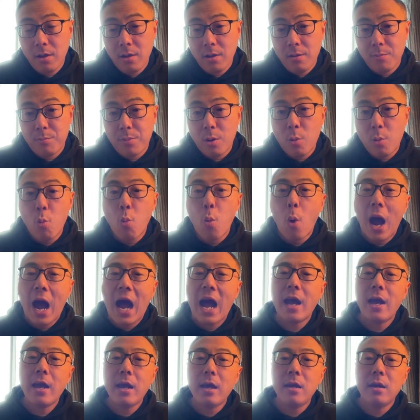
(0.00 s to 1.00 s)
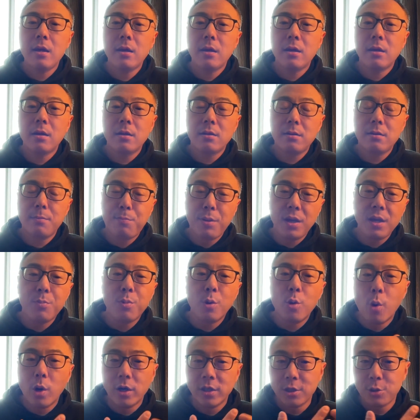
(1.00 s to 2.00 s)
But why
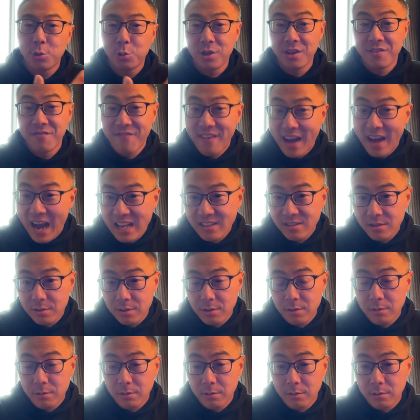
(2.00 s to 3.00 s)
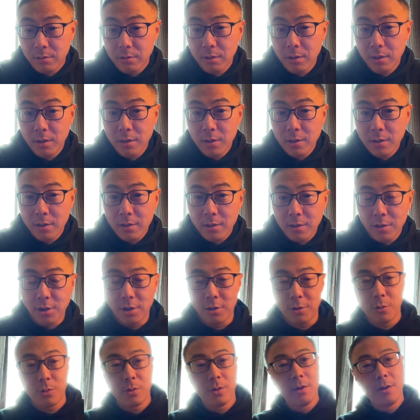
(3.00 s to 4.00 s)
people want to invest you, you
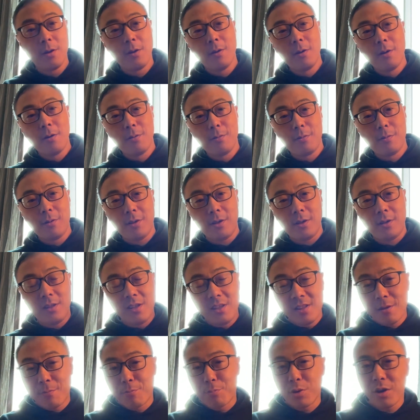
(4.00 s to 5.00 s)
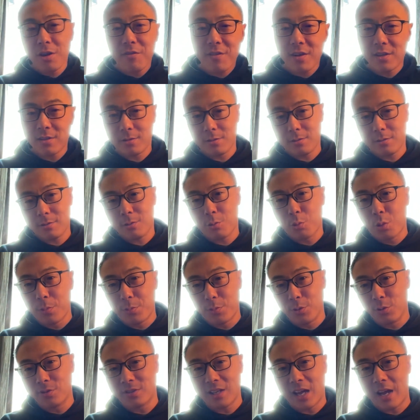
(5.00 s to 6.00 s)
know, in the previous
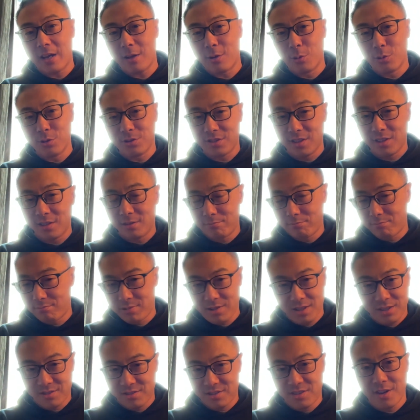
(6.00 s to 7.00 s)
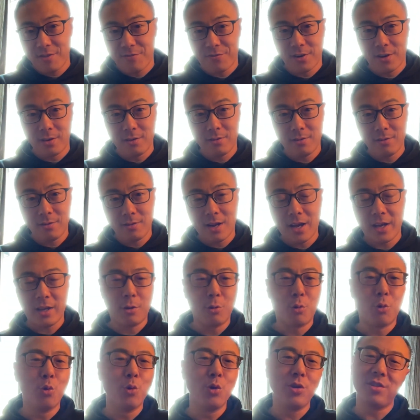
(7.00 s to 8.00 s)
crypto cycle is different. Like
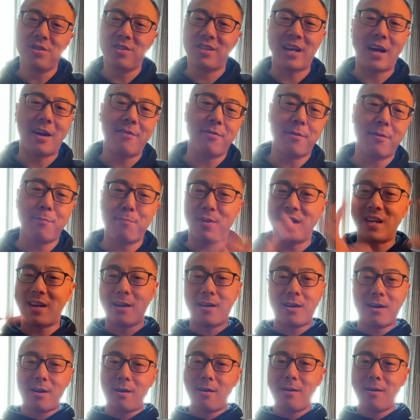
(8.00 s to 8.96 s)
who is gonna have a bigger